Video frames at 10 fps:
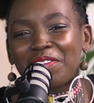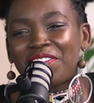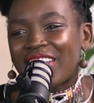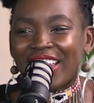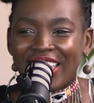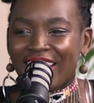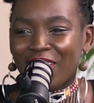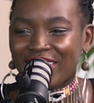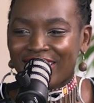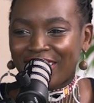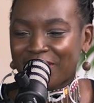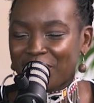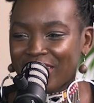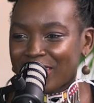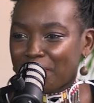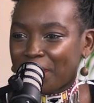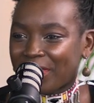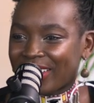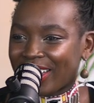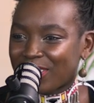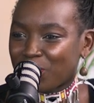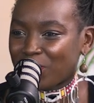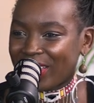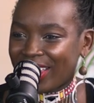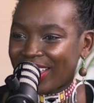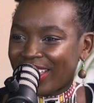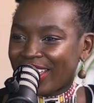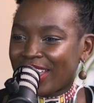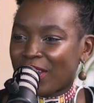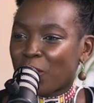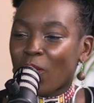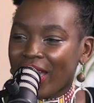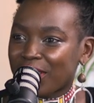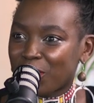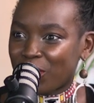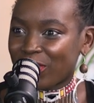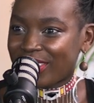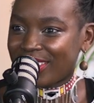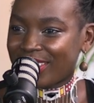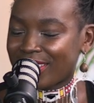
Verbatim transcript: are feeling ourselves on this podcast today. Mm. Why not?